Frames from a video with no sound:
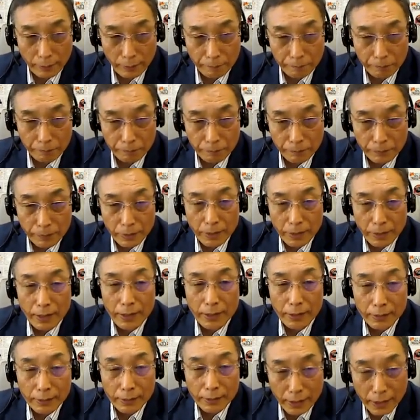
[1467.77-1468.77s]
This is
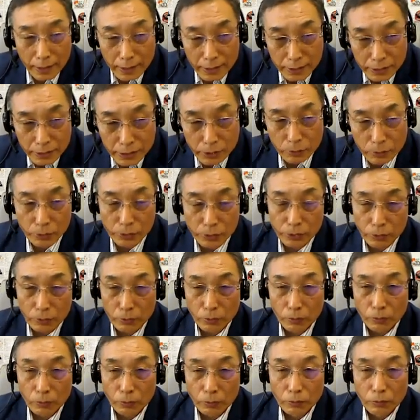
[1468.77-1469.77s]
example from
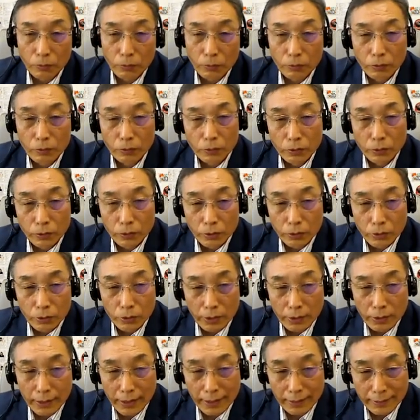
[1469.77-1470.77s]
Oman
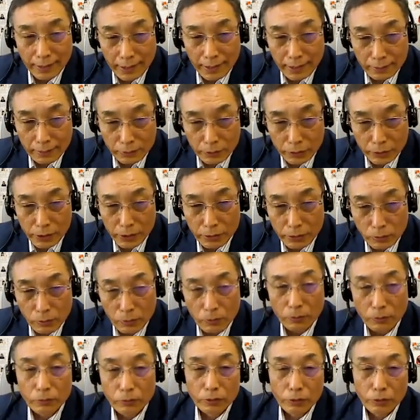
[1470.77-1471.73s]
and also Qatar